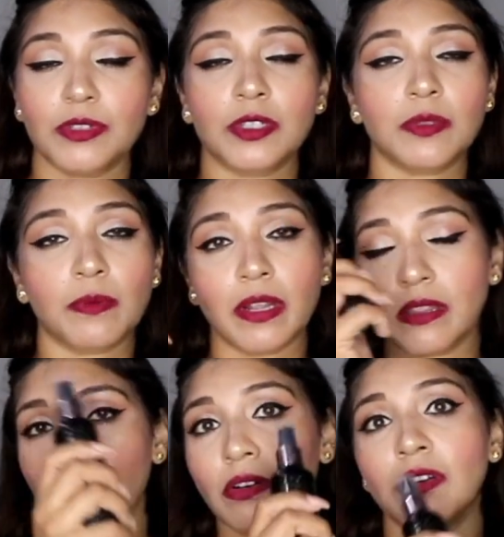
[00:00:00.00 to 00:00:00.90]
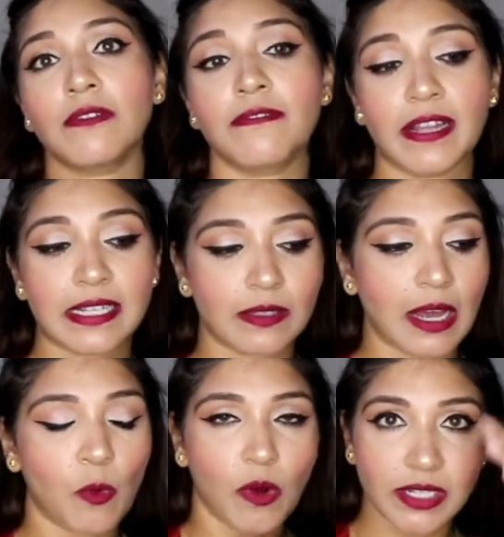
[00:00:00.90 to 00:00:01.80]
So spray that on your face
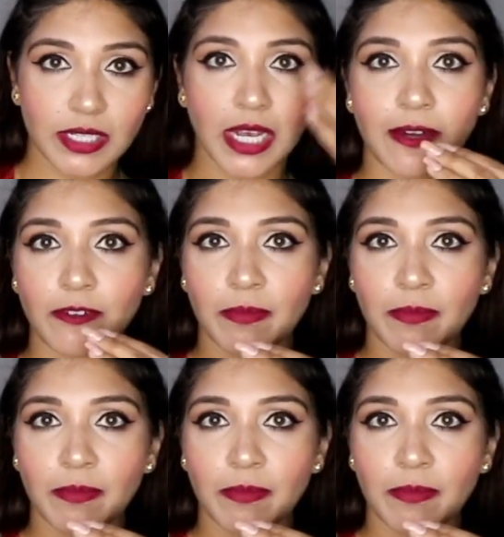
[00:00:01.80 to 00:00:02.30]
once you have